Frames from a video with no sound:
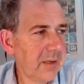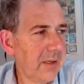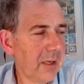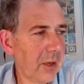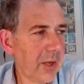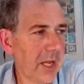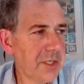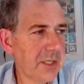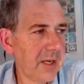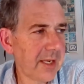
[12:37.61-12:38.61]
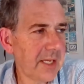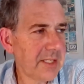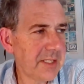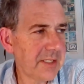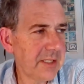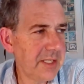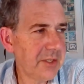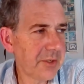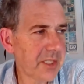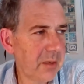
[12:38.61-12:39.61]
the location, I guess, is
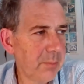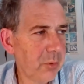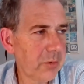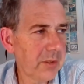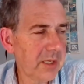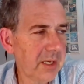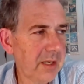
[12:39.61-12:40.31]
not so important.